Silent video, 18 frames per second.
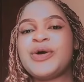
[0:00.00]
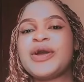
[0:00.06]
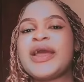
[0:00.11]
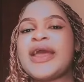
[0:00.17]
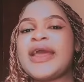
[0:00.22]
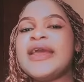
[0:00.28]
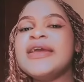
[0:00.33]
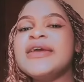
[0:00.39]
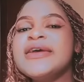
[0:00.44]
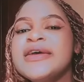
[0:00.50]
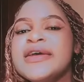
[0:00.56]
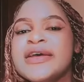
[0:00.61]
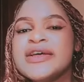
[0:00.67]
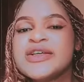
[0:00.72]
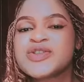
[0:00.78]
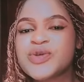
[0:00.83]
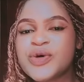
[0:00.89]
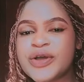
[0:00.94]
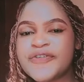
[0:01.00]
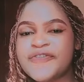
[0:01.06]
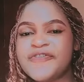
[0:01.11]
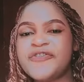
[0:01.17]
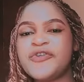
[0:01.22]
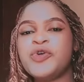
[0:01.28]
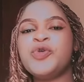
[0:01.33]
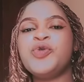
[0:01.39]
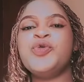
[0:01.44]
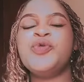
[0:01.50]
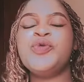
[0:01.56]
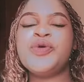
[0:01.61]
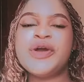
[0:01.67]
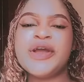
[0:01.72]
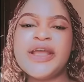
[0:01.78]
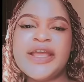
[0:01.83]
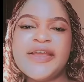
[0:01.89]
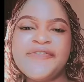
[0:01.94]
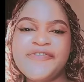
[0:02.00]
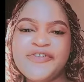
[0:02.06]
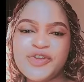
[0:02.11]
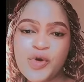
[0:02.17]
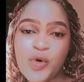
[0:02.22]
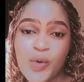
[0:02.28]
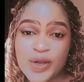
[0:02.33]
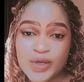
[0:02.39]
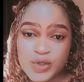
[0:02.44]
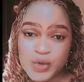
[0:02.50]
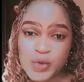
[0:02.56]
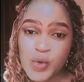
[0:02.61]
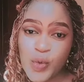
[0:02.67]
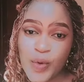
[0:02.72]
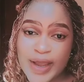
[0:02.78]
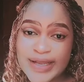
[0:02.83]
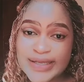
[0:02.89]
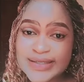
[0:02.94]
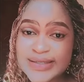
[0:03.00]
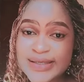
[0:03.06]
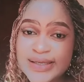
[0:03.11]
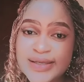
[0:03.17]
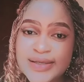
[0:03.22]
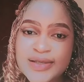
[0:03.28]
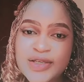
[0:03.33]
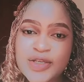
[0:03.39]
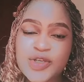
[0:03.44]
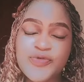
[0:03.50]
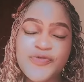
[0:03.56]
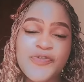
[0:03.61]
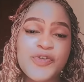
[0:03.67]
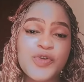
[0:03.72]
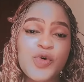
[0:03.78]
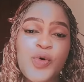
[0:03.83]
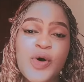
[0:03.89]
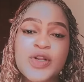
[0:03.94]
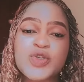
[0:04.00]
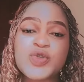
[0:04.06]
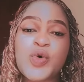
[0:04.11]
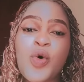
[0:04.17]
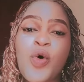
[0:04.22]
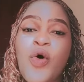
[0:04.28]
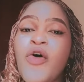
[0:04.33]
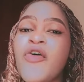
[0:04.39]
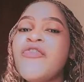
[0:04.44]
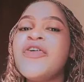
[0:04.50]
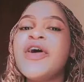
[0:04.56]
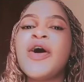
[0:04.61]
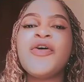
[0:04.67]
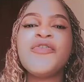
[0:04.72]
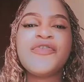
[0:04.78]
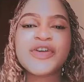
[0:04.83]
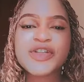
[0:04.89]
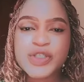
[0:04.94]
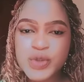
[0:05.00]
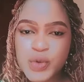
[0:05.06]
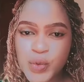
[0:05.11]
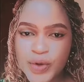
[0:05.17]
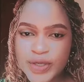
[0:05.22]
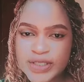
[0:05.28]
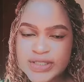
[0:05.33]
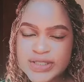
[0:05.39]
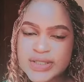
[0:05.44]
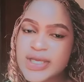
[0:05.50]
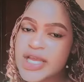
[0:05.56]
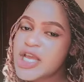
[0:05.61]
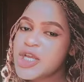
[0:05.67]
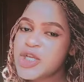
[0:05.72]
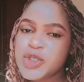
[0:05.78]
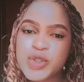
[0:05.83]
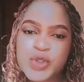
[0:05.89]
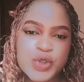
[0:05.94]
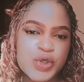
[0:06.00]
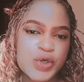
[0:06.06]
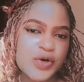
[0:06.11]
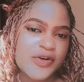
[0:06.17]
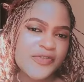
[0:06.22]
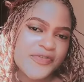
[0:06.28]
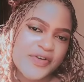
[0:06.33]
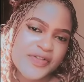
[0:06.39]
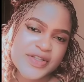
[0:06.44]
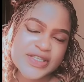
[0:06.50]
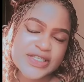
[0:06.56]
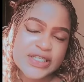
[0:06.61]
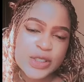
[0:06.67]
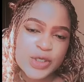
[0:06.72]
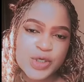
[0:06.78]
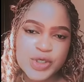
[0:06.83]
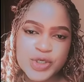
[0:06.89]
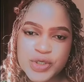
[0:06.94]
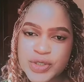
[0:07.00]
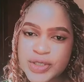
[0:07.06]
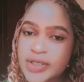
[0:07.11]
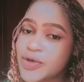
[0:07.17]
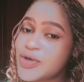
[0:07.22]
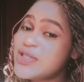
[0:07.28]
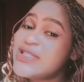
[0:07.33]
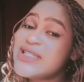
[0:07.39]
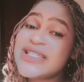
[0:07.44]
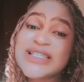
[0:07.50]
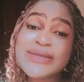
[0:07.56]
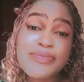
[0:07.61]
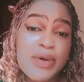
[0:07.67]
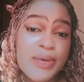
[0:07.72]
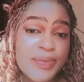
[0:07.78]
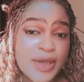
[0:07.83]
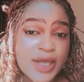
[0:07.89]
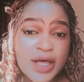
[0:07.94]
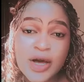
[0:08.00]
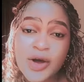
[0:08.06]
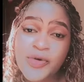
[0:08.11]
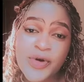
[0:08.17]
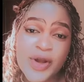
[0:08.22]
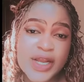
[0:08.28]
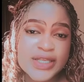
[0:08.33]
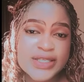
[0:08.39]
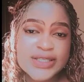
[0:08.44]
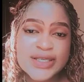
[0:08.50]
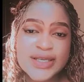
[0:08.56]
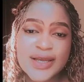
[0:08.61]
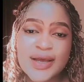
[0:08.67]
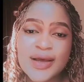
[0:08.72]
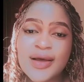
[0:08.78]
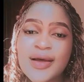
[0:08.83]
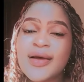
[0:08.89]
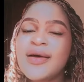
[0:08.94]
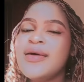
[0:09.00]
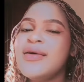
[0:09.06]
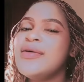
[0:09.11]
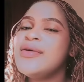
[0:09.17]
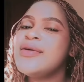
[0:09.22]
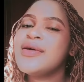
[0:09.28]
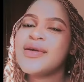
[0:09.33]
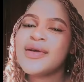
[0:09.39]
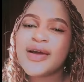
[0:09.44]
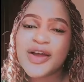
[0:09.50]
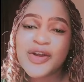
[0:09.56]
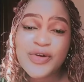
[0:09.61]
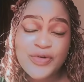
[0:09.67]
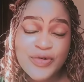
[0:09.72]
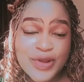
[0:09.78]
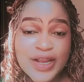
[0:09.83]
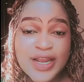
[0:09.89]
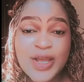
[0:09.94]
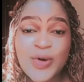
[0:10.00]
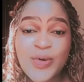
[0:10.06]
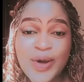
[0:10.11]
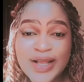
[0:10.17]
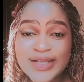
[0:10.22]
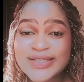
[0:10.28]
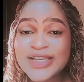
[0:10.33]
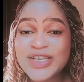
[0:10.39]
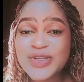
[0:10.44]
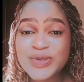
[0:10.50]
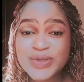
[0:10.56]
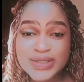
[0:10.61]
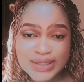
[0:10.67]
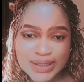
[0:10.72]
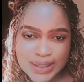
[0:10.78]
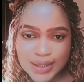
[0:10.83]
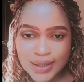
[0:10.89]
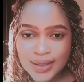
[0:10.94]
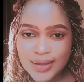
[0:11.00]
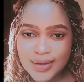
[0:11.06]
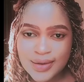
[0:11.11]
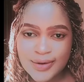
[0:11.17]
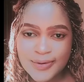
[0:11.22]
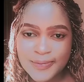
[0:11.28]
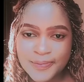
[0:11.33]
okay? So if you don't want to whiten, if you don't want to overdo it, do not go for this lotion, because this baby girl right here can really whiten your skin.